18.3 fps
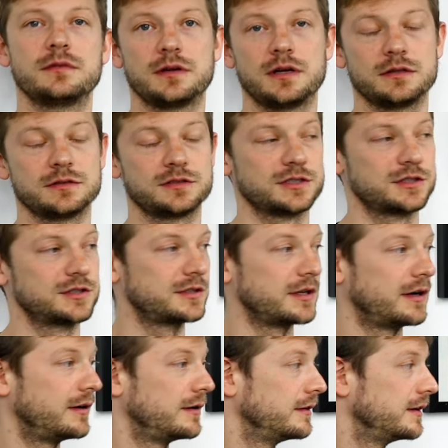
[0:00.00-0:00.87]
I'll just
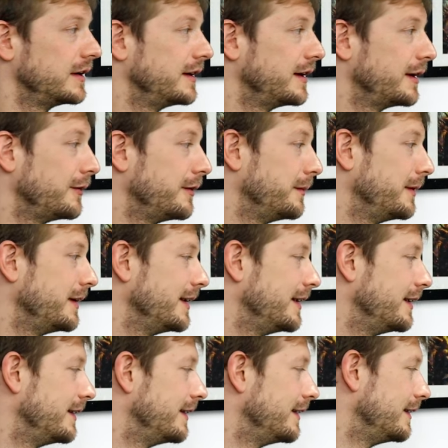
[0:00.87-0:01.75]
start on a new
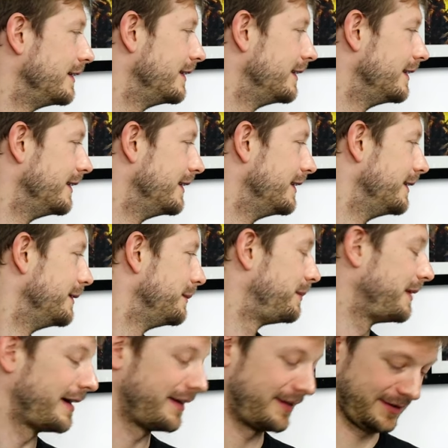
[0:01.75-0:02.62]
one.
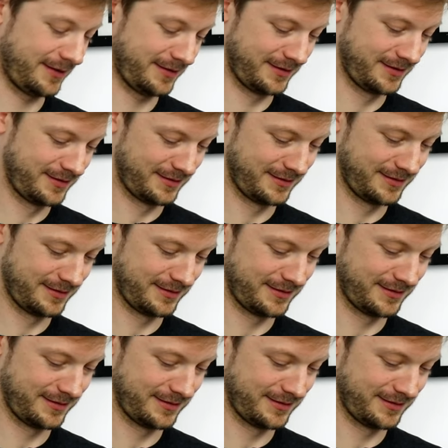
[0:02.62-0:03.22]
Baron.